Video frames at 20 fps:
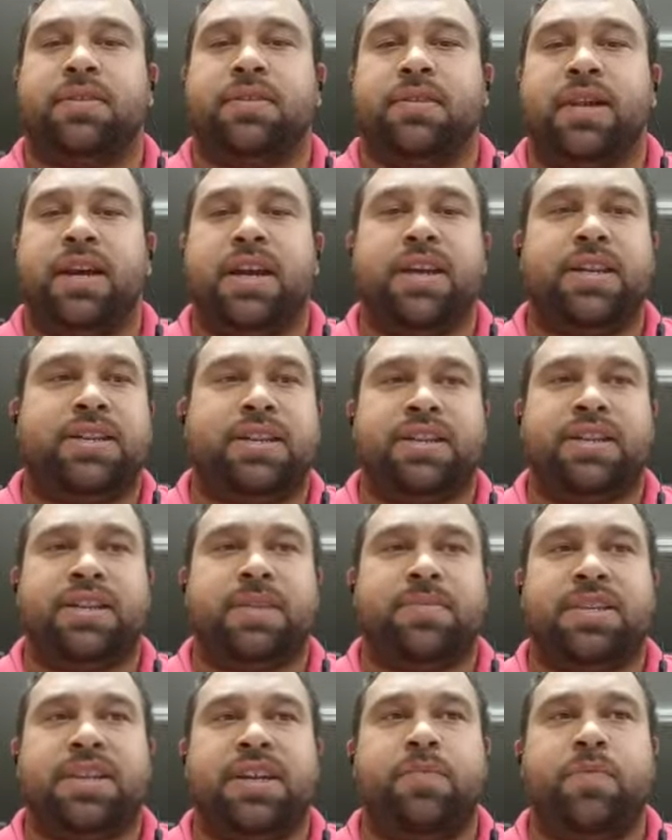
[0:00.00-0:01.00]
and did some
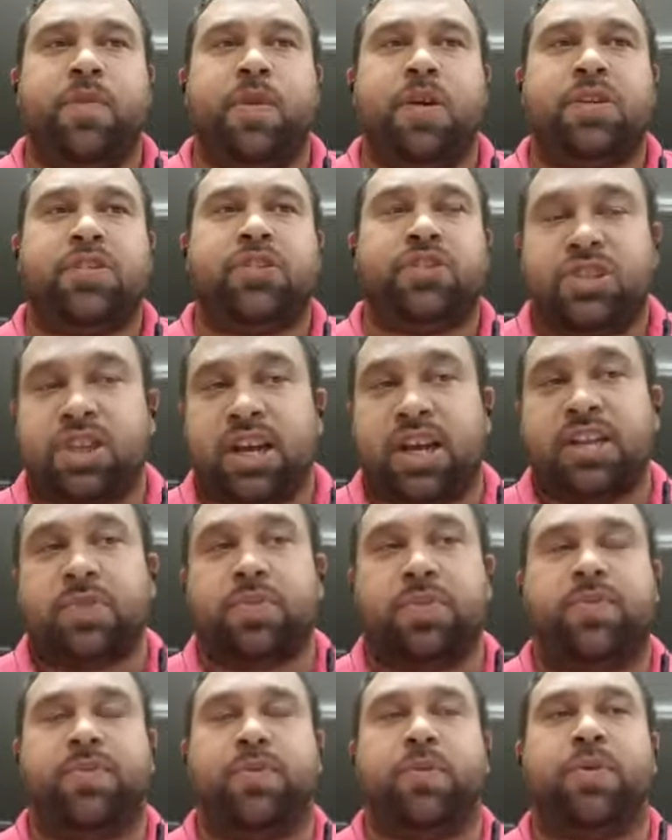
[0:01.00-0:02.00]
teamwork just
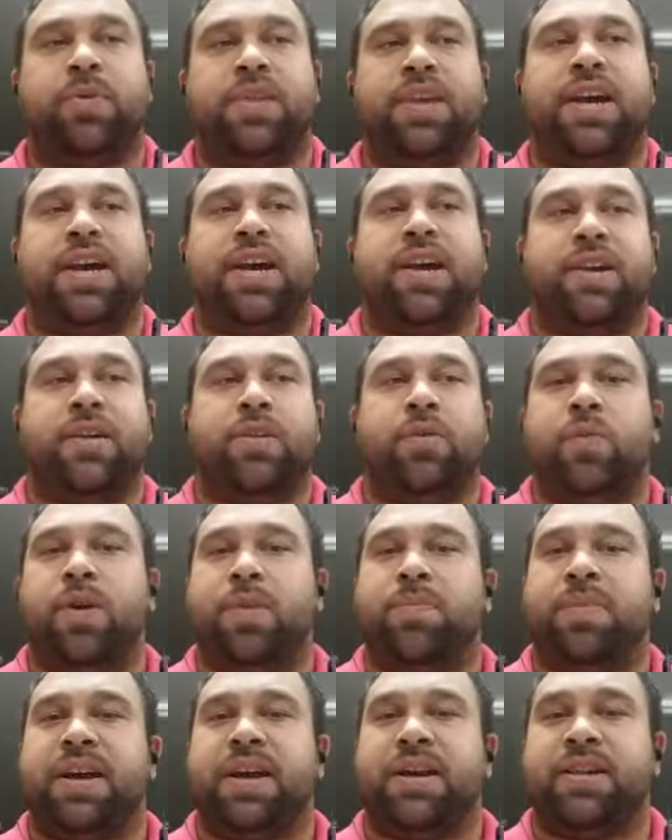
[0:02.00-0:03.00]
before they went
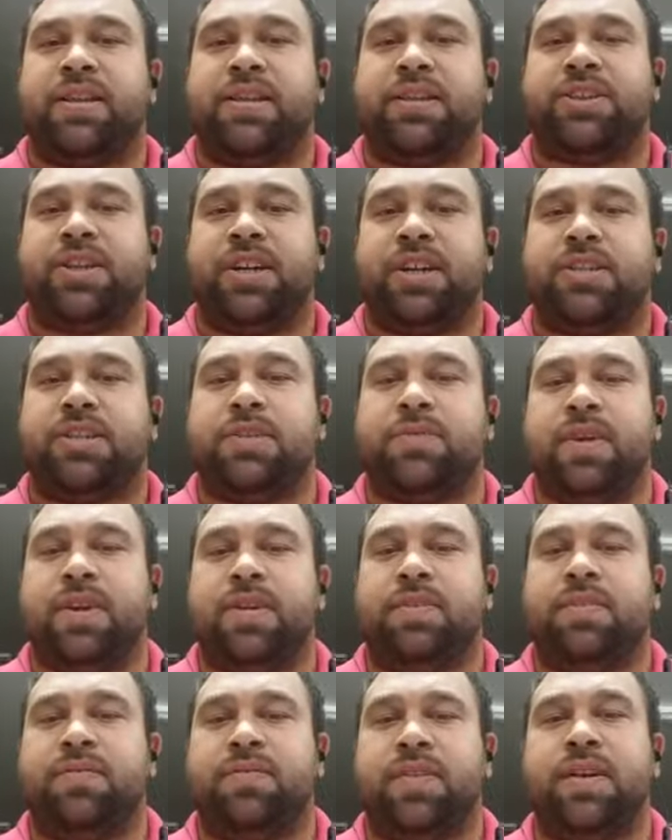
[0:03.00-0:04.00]
back in the sheds to run on
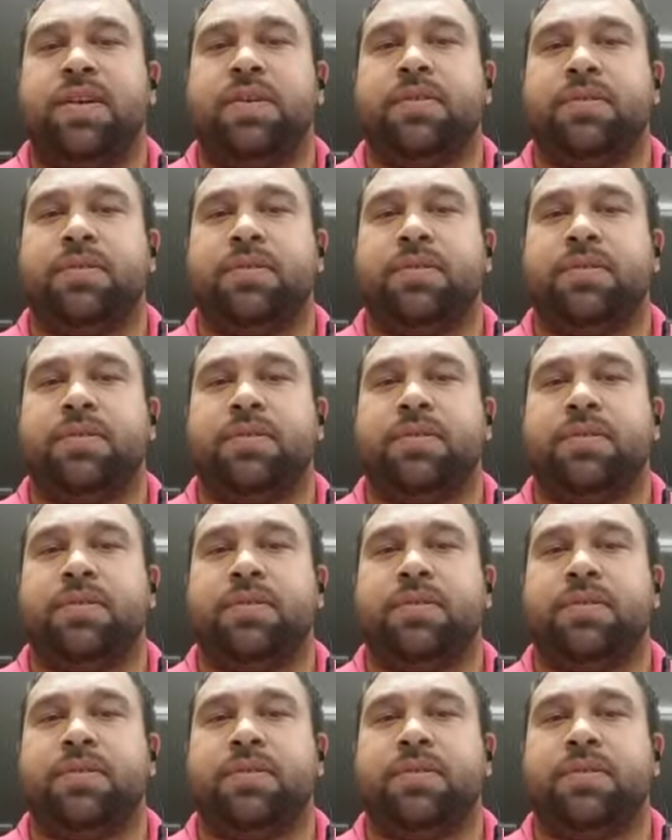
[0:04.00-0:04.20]
the field.